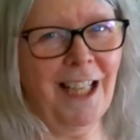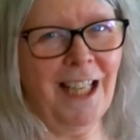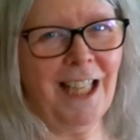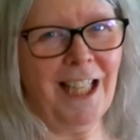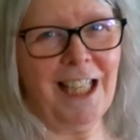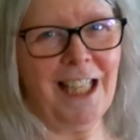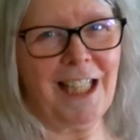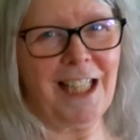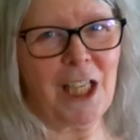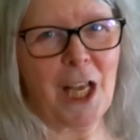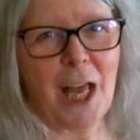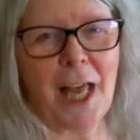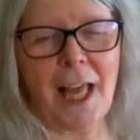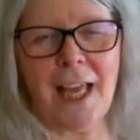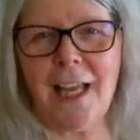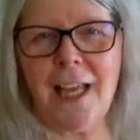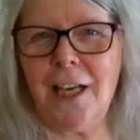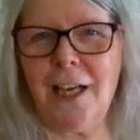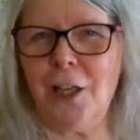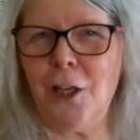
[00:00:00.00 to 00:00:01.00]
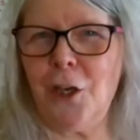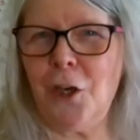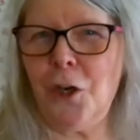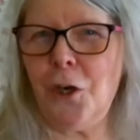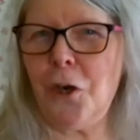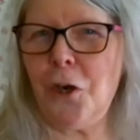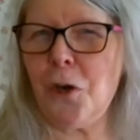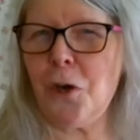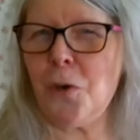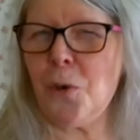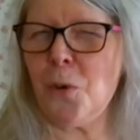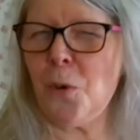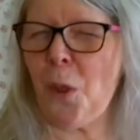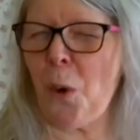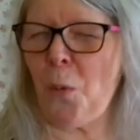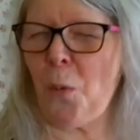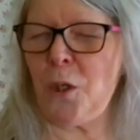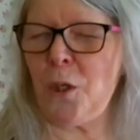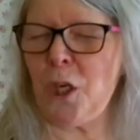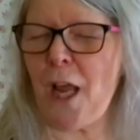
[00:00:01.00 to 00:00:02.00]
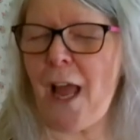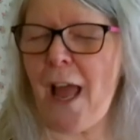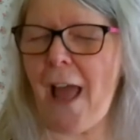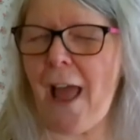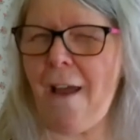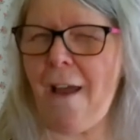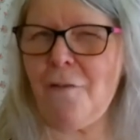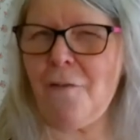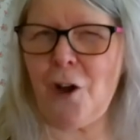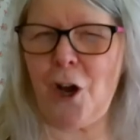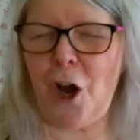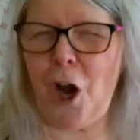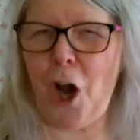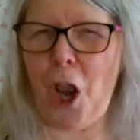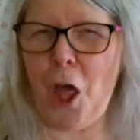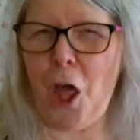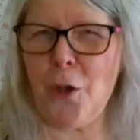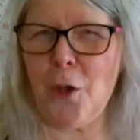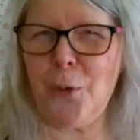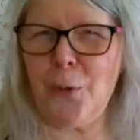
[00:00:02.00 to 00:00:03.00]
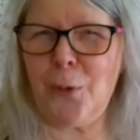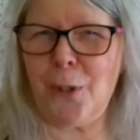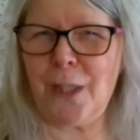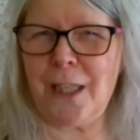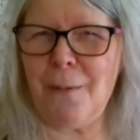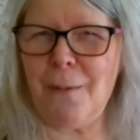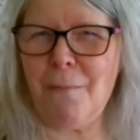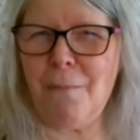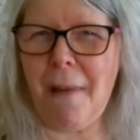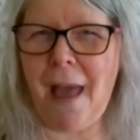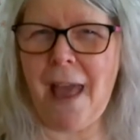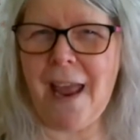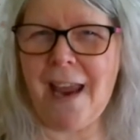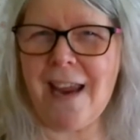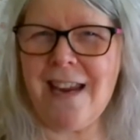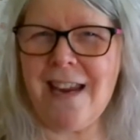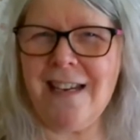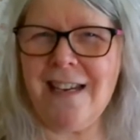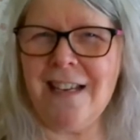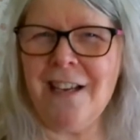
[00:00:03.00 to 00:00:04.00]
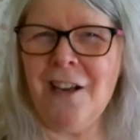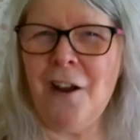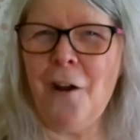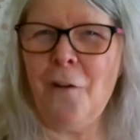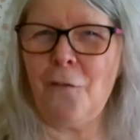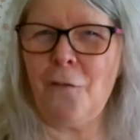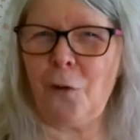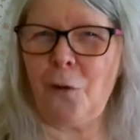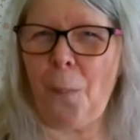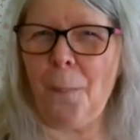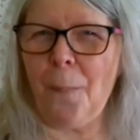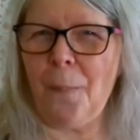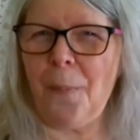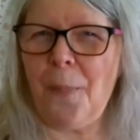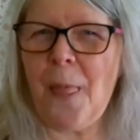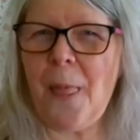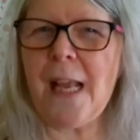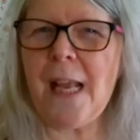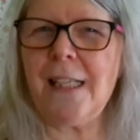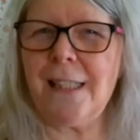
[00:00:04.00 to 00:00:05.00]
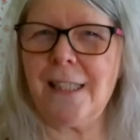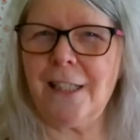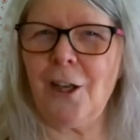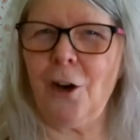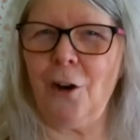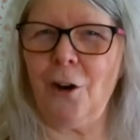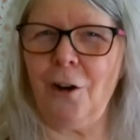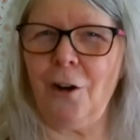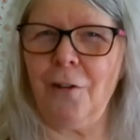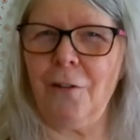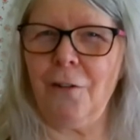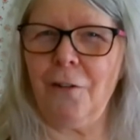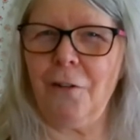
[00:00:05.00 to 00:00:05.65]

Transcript: The tailor knew that whichever clothes he made from this cloth,